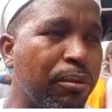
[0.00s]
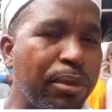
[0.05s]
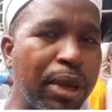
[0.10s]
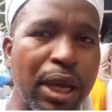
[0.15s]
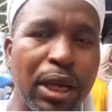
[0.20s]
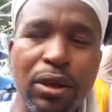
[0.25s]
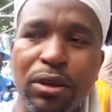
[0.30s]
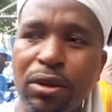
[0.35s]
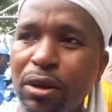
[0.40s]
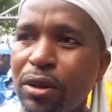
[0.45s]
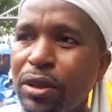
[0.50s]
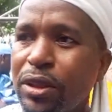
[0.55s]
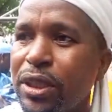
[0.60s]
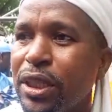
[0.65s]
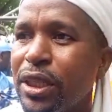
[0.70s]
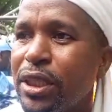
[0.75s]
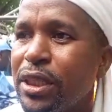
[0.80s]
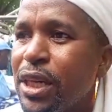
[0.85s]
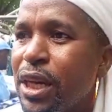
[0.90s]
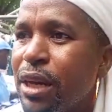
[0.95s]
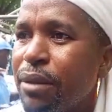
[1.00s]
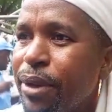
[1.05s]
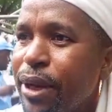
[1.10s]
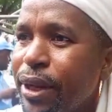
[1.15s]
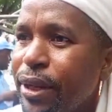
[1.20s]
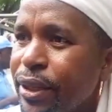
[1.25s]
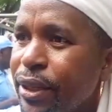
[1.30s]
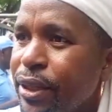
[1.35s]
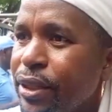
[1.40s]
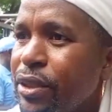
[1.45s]
beg God to
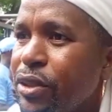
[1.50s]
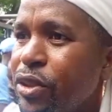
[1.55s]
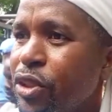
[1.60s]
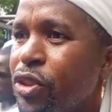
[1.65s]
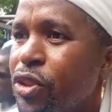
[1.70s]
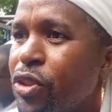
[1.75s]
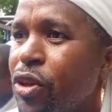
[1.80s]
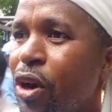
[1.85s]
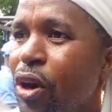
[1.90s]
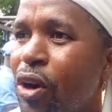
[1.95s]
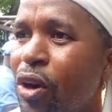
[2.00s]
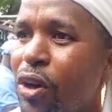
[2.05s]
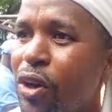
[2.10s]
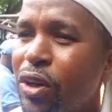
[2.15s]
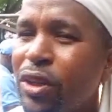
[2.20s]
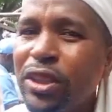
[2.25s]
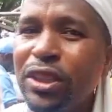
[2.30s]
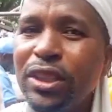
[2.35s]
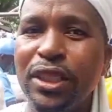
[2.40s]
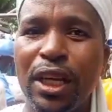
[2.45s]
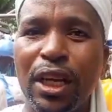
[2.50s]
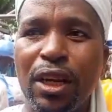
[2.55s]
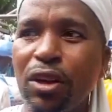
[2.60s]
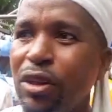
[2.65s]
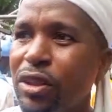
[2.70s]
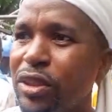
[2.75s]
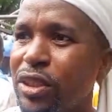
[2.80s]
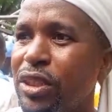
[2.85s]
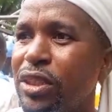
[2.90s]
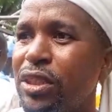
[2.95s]
intervene and turn the
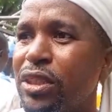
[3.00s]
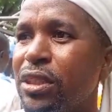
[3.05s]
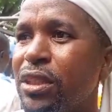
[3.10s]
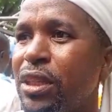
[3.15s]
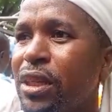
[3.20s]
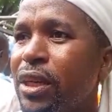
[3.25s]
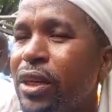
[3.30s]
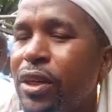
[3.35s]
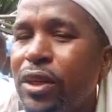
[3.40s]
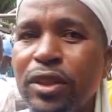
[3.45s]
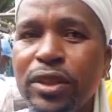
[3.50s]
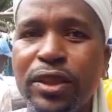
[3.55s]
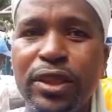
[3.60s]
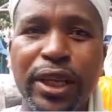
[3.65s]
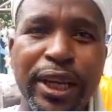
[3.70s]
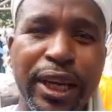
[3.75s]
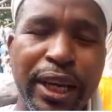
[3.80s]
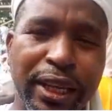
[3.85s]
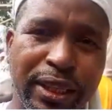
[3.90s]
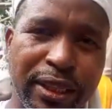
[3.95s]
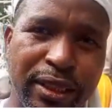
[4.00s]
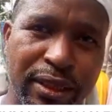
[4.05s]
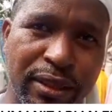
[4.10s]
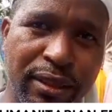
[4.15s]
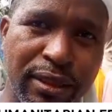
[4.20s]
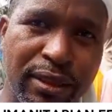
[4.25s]
losses into gain.